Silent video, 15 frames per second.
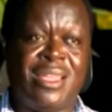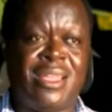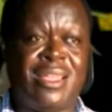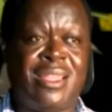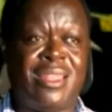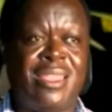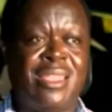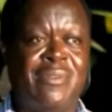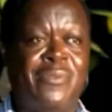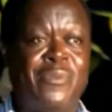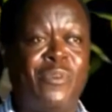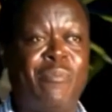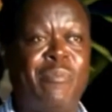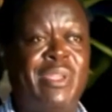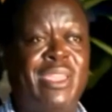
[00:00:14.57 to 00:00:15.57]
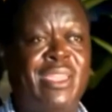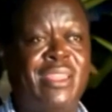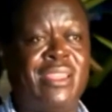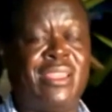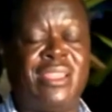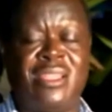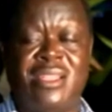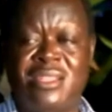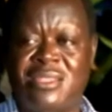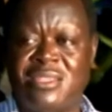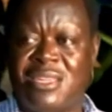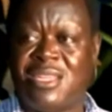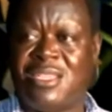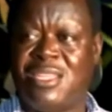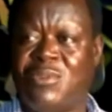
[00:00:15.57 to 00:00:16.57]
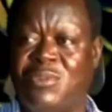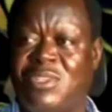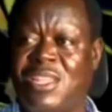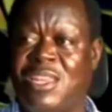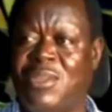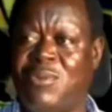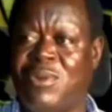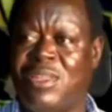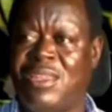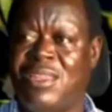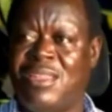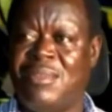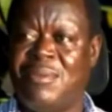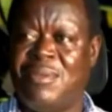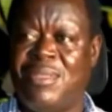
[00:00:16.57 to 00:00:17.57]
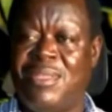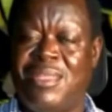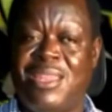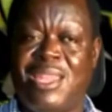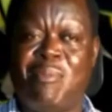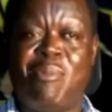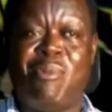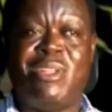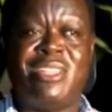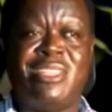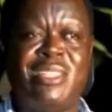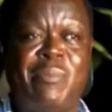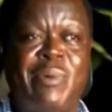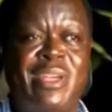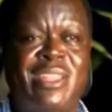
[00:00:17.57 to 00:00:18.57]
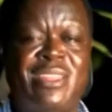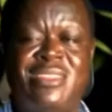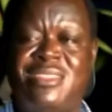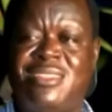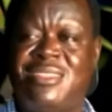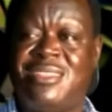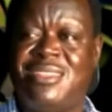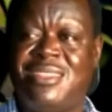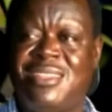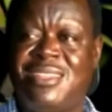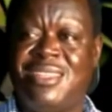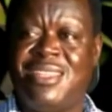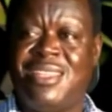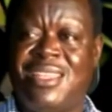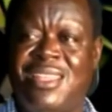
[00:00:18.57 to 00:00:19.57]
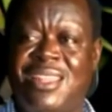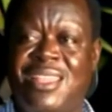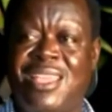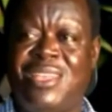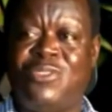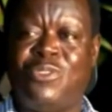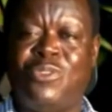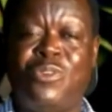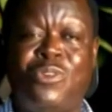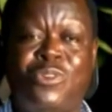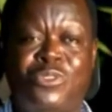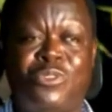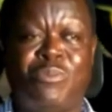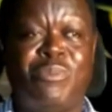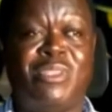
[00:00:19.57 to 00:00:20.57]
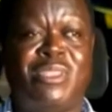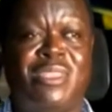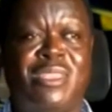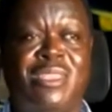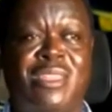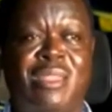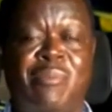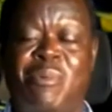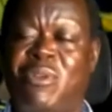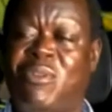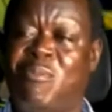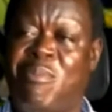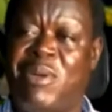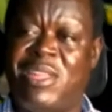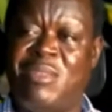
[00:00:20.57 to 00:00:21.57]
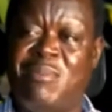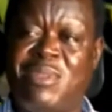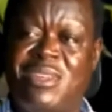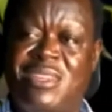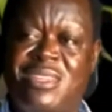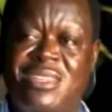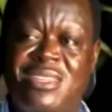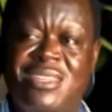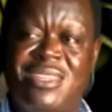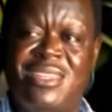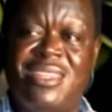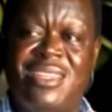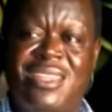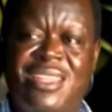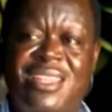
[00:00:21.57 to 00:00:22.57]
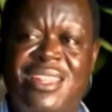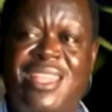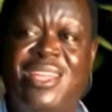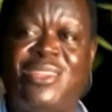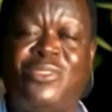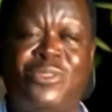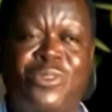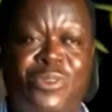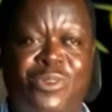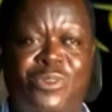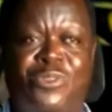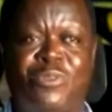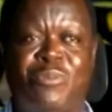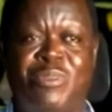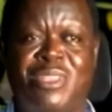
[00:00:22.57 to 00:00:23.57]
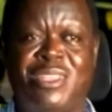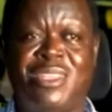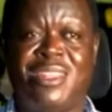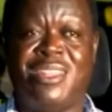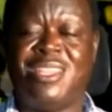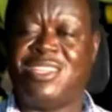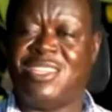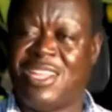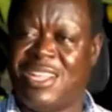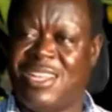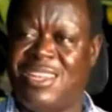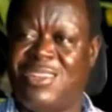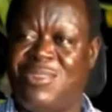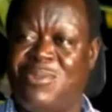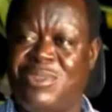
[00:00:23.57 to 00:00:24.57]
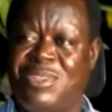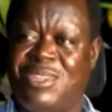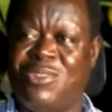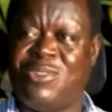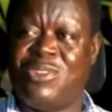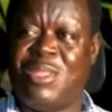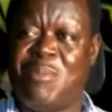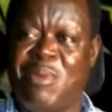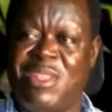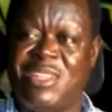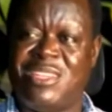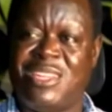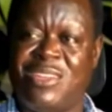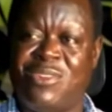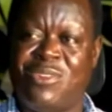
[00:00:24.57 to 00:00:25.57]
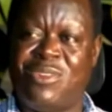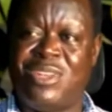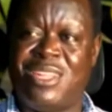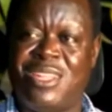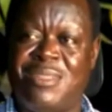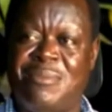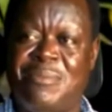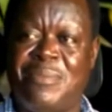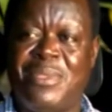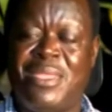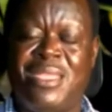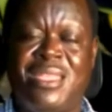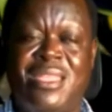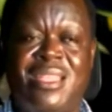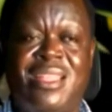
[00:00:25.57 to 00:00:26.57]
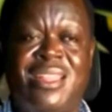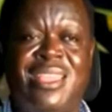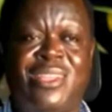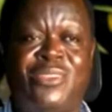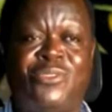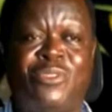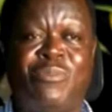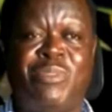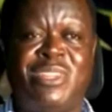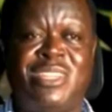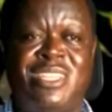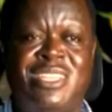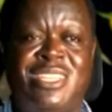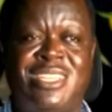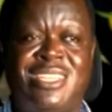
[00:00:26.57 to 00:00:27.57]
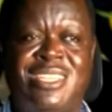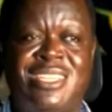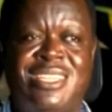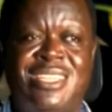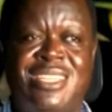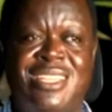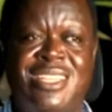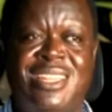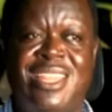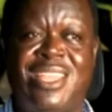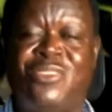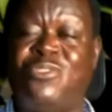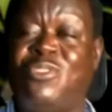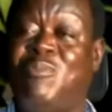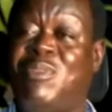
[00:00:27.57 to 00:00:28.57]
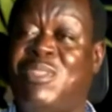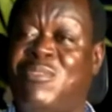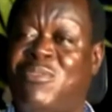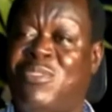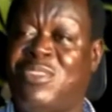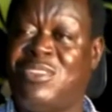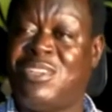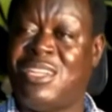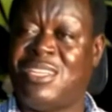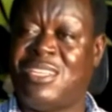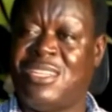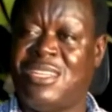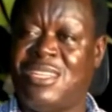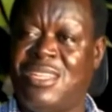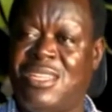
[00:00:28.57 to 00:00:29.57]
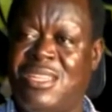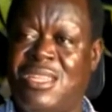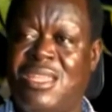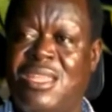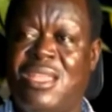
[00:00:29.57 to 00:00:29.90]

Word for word: There are four main structures which are required. Number one is the parent. There should also be the board of management. There should also be the child, who is also the main stakeholder. There should be teachers. There should be infrastructure.